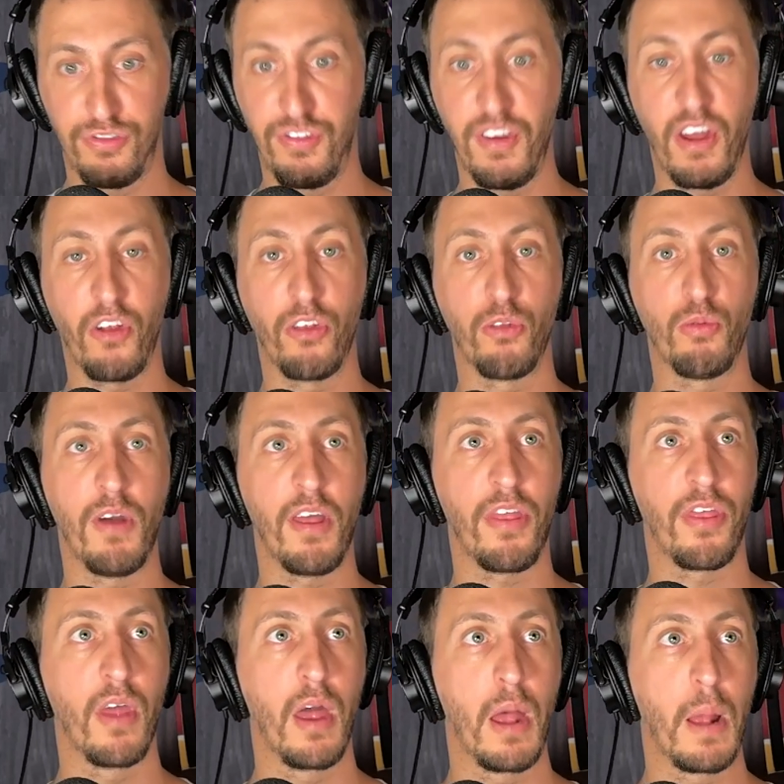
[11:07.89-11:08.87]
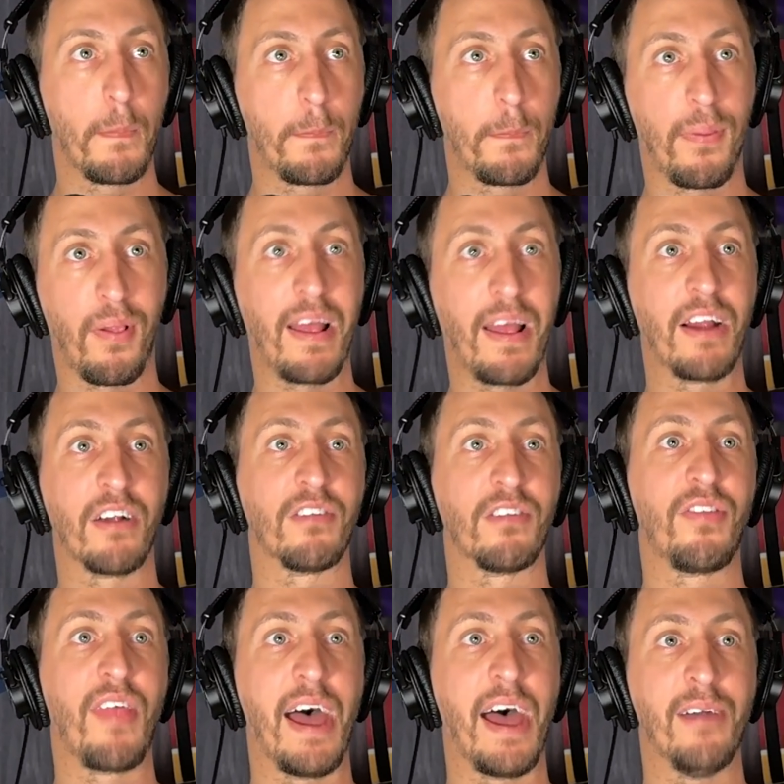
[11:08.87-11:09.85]
filled with
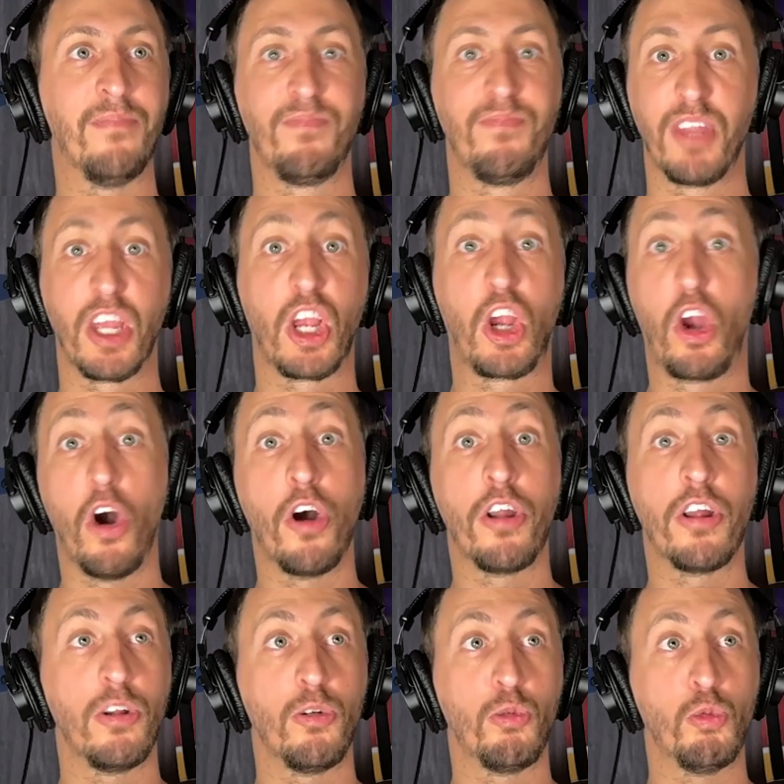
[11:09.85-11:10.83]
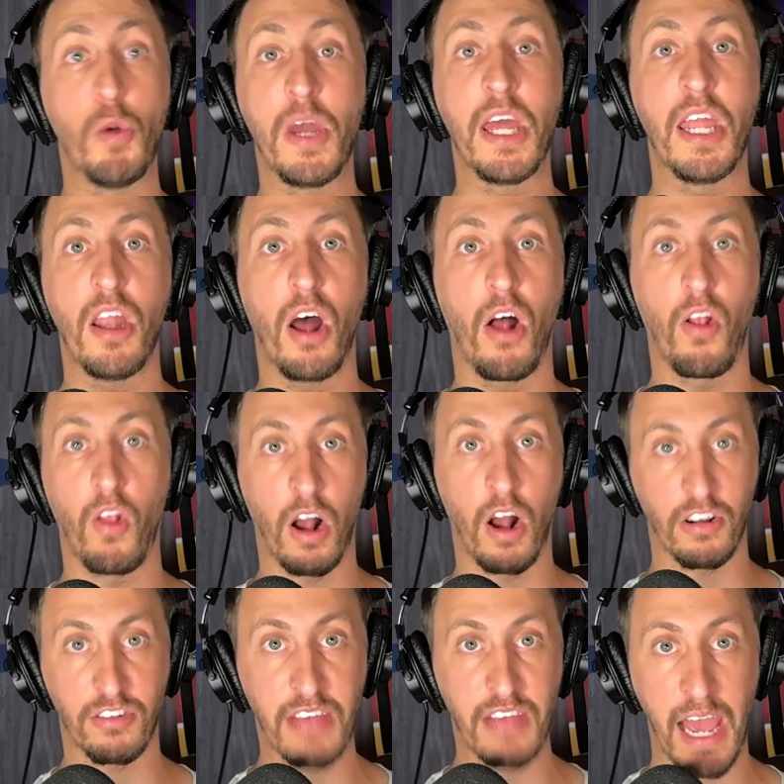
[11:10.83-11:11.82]
players that couldn't win
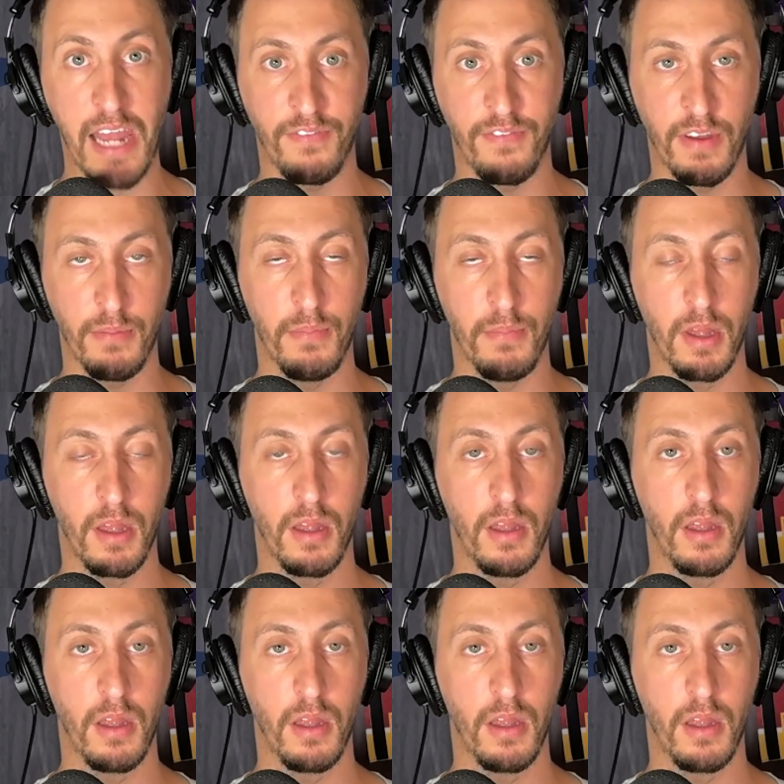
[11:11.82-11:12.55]
alongside of him.